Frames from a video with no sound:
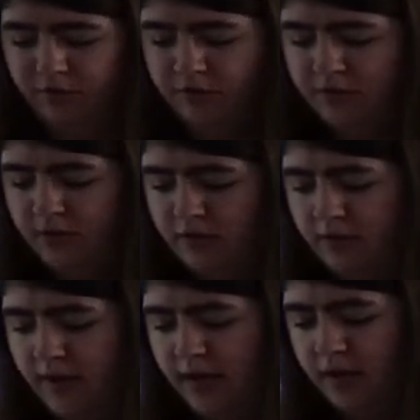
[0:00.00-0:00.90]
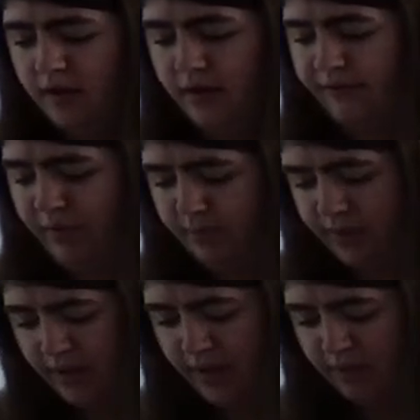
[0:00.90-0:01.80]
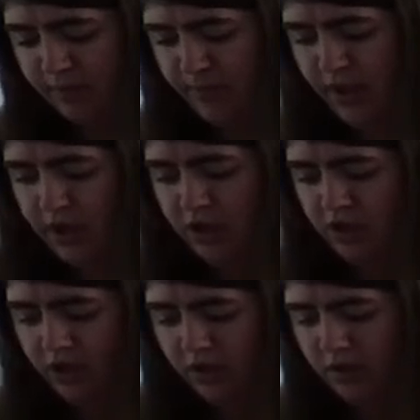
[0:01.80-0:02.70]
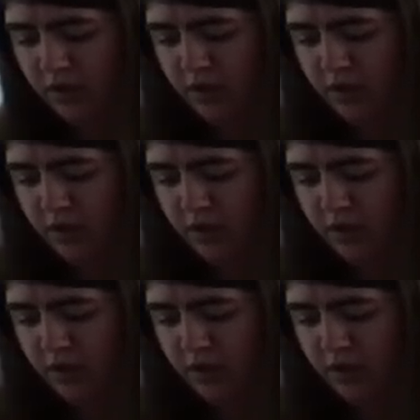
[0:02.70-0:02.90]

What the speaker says: So let's go ahead and flip to the next page here.